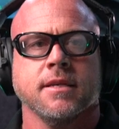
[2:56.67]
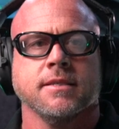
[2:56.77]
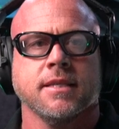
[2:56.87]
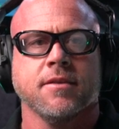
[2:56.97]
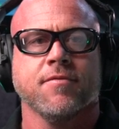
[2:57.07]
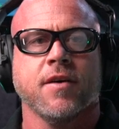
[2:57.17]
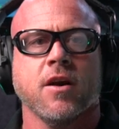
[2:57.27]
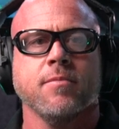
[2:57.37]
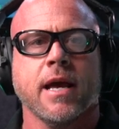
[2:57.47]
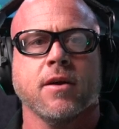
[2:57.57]
set the
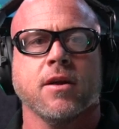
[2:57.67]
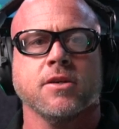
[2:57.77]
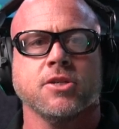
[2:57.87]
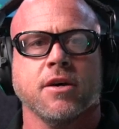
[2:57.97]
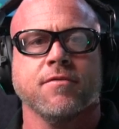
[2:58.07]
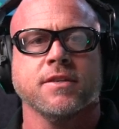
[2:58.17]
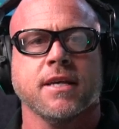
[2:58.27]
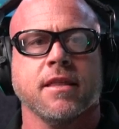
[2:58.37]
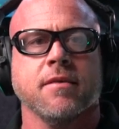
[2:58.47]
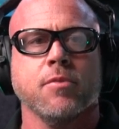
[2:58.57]
firearm down on the shelf
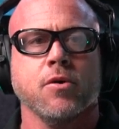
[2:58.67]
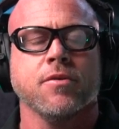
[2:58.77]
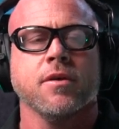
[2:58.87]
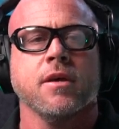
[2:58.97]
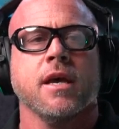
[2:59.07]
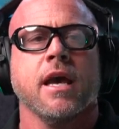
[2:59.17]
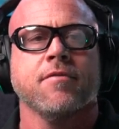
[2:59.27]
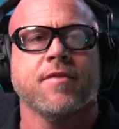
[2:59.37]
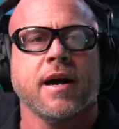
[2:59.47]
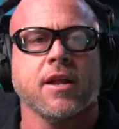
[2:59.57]
inside the booth,
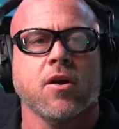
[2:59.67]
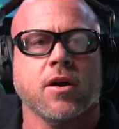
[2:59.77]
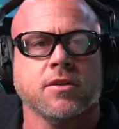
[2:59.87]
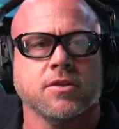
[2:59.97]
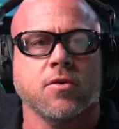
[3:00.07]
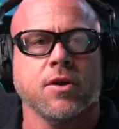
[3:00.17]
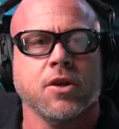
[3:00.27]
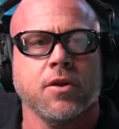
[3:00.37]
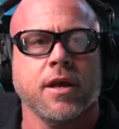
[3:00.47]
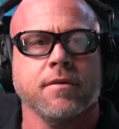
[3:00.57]
and find an RSO on
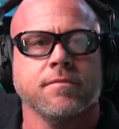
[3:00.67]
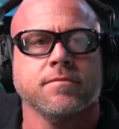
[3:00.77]
duty.